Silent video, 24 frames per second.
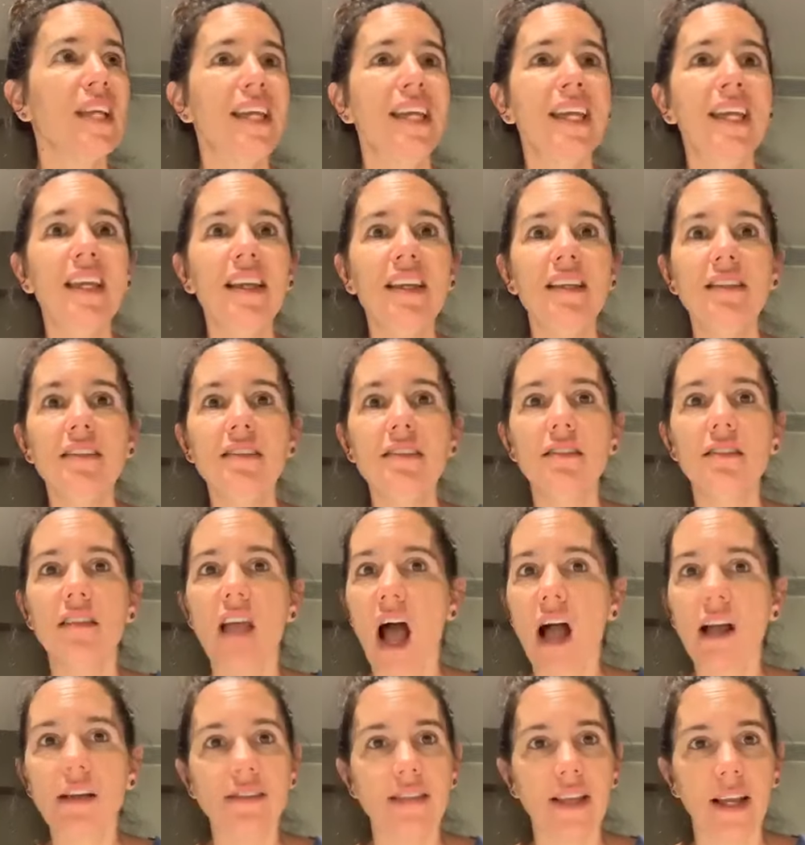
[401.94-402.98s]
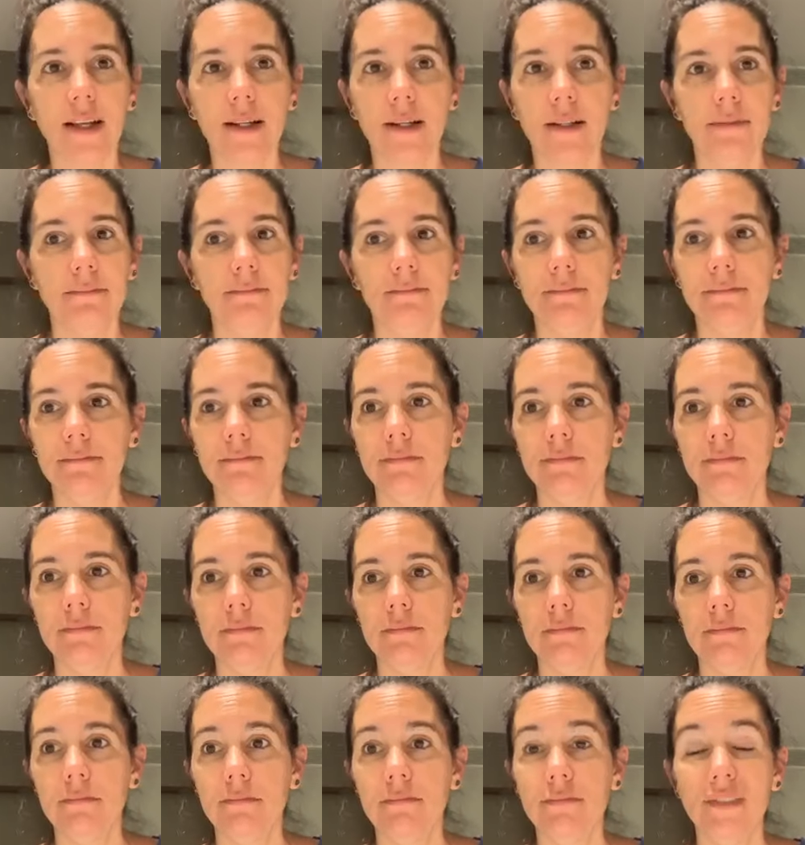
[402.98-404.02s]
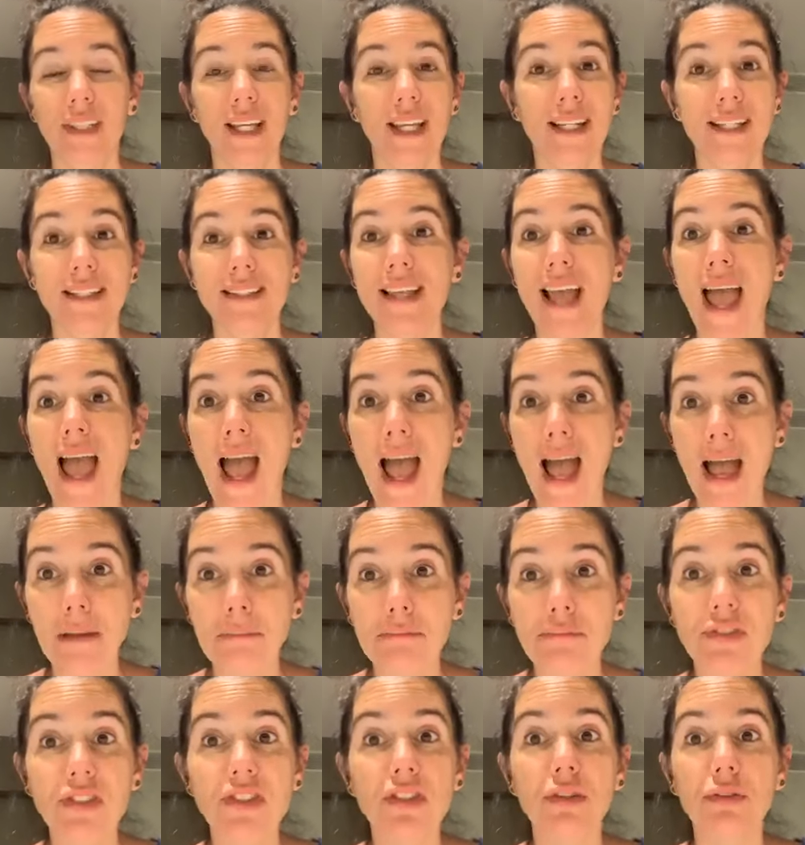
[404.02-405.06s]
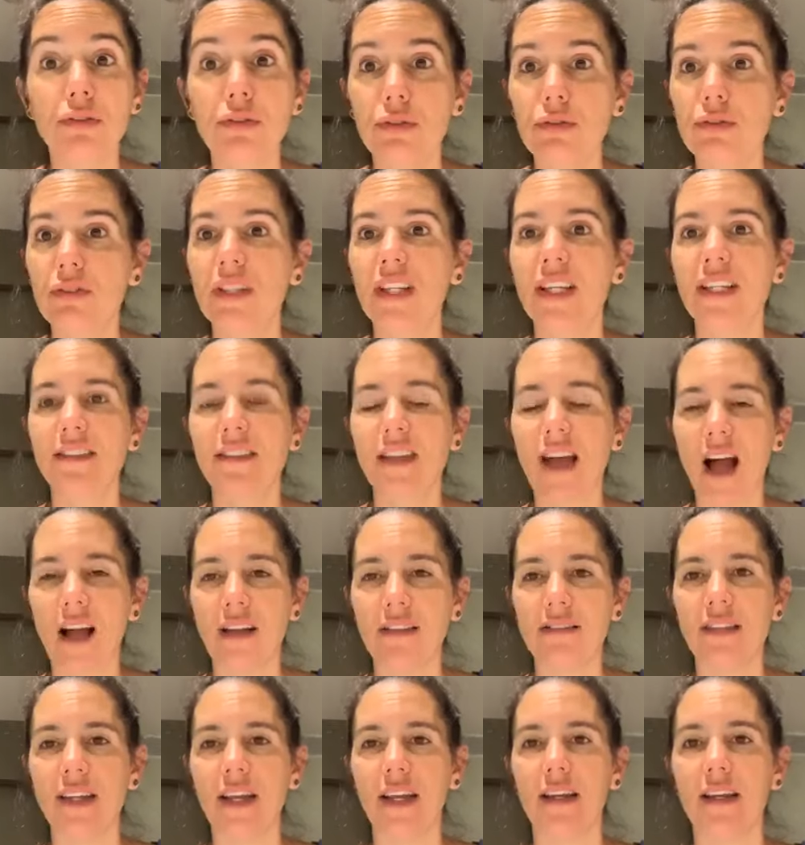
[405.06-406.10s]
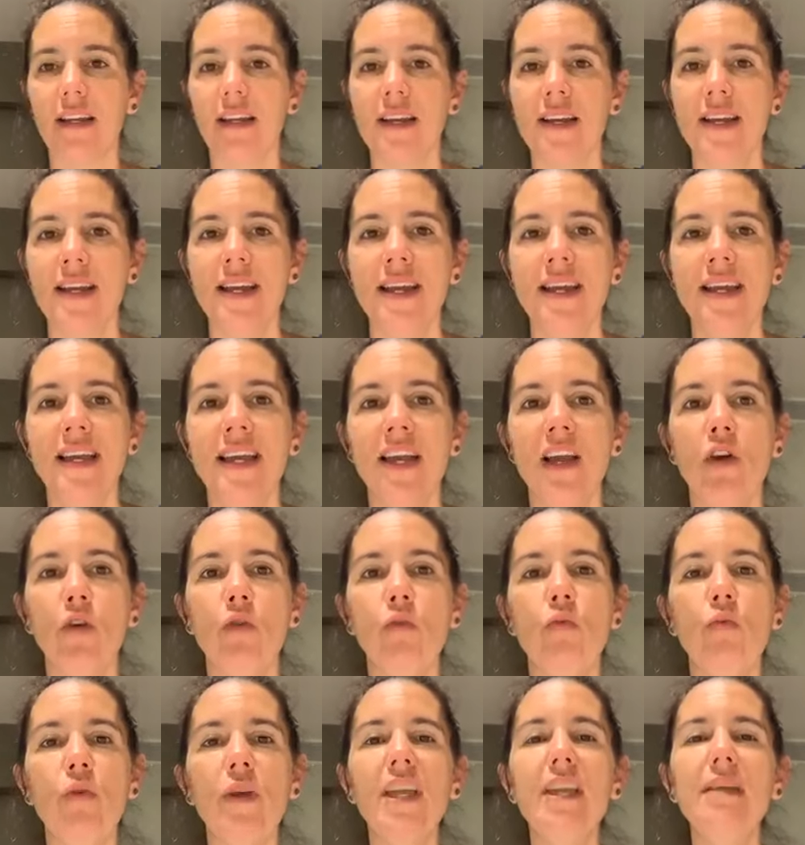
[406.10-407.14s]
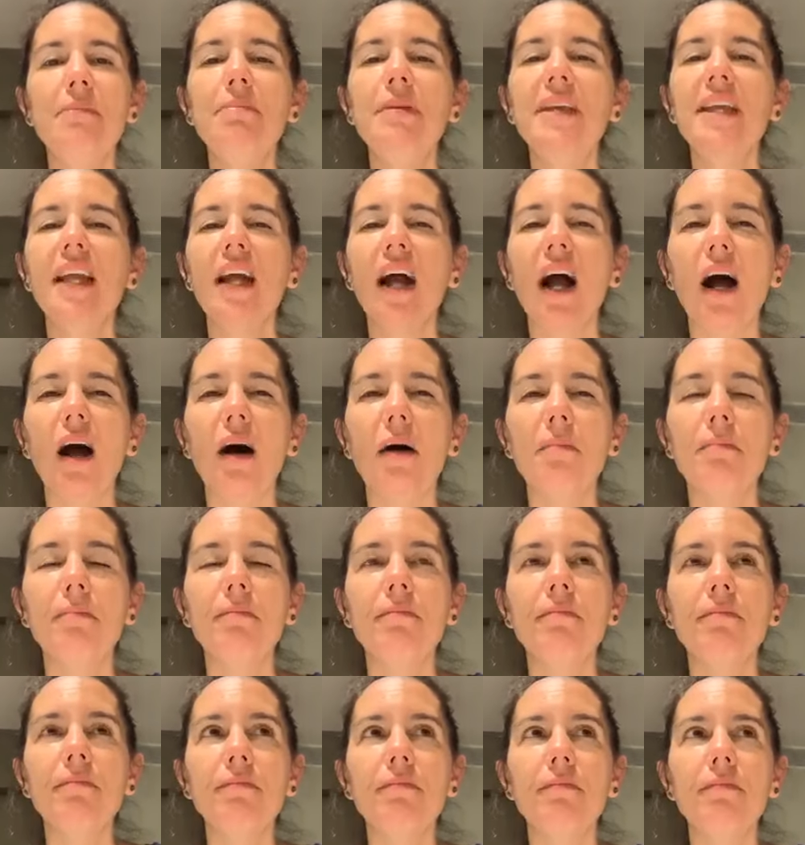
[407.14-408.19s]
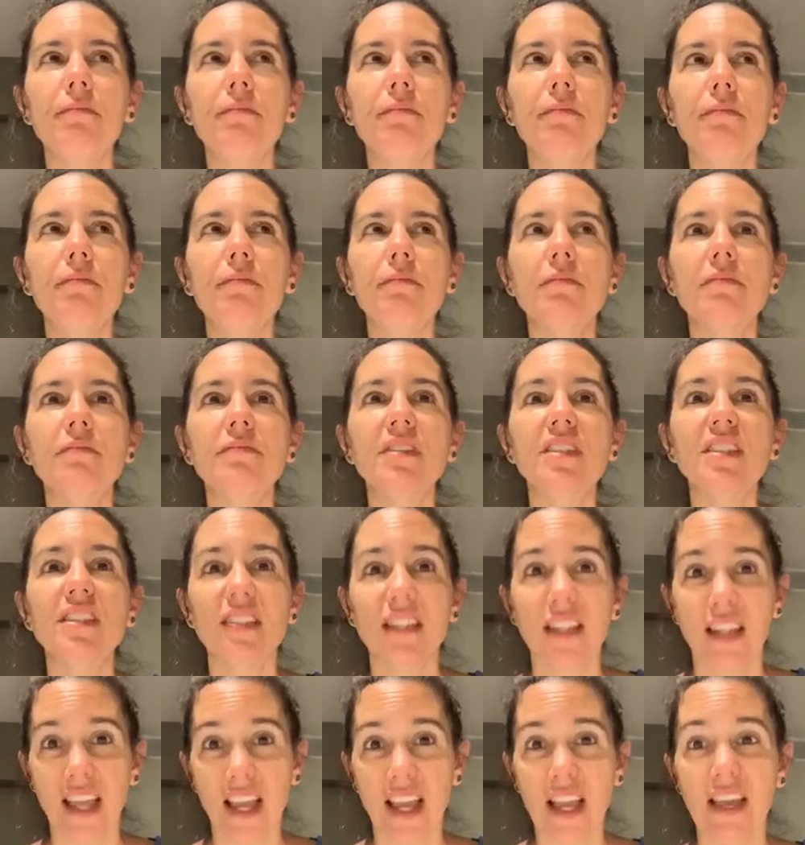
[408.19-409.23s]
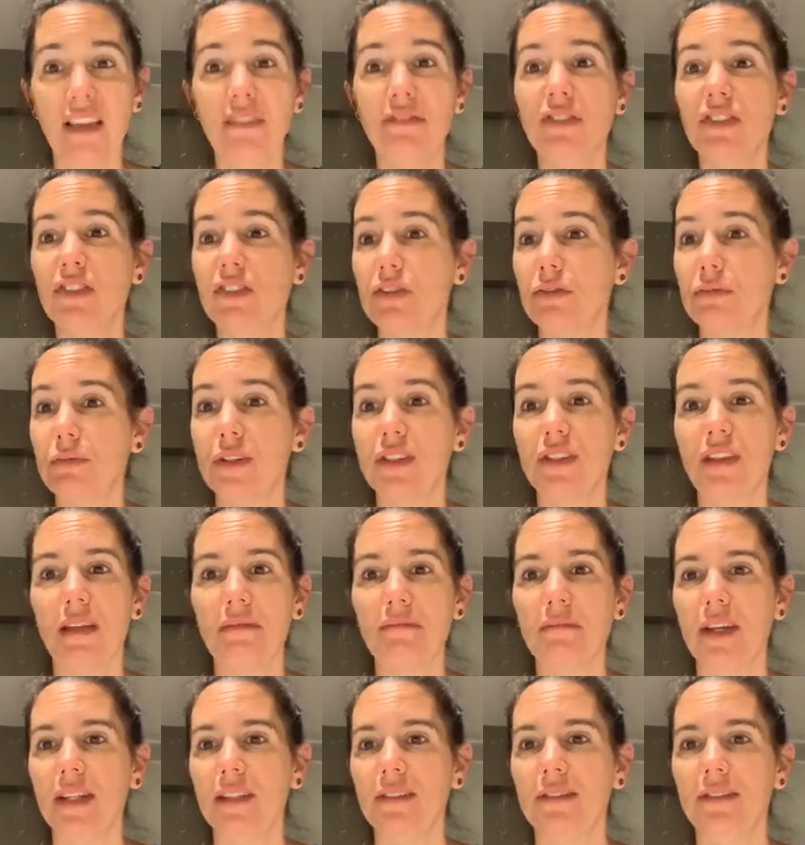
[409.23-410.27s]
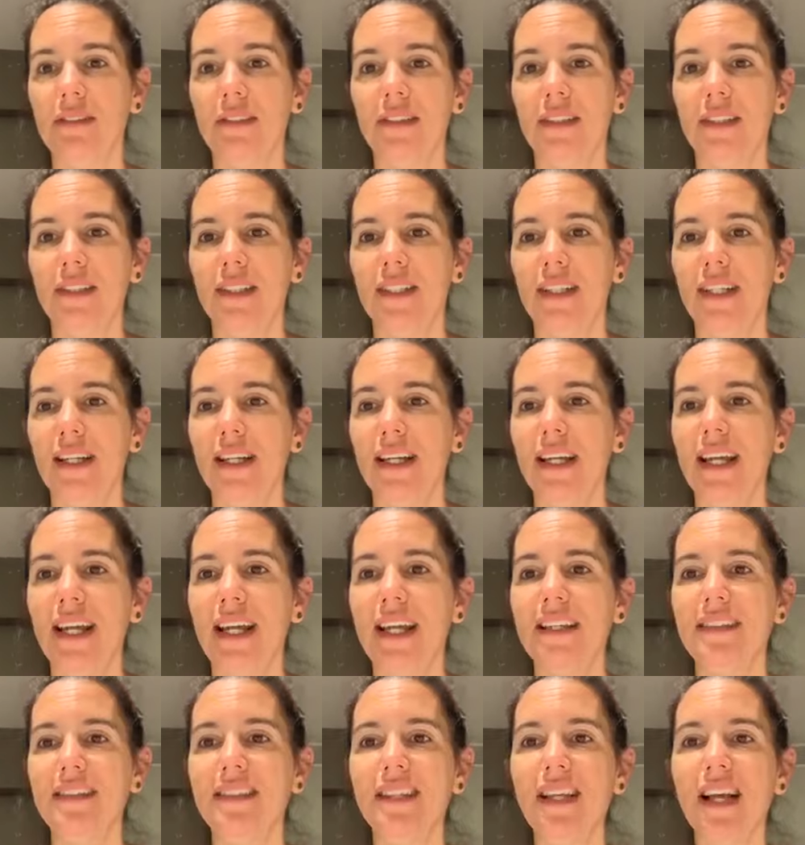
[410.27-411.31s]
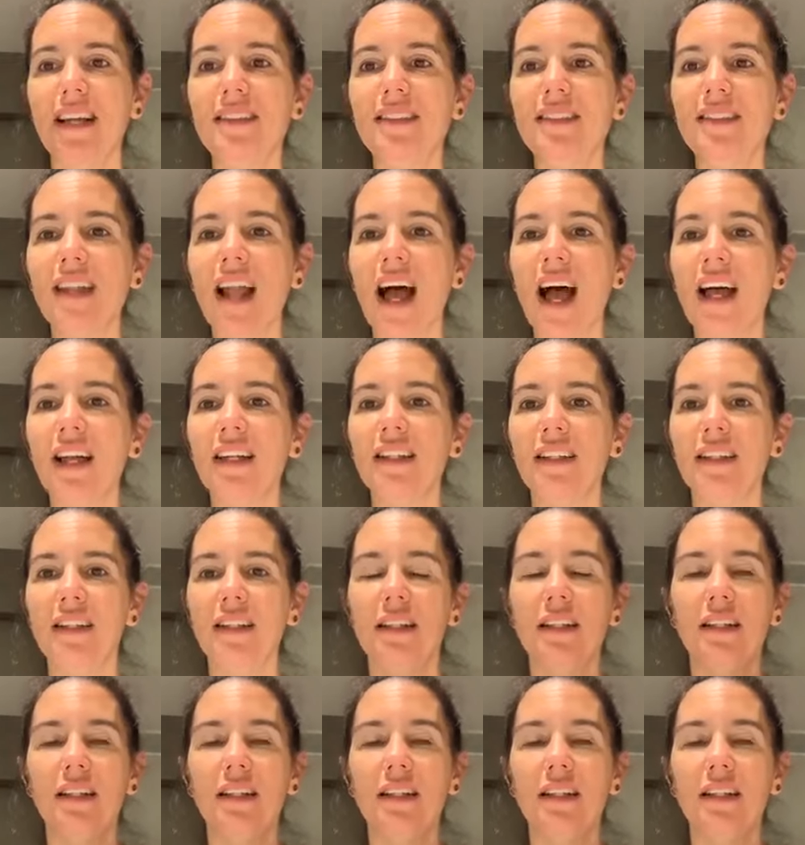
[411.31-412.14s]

is toxic. It is absolutely toxic. We become slaves to resentment. It does not,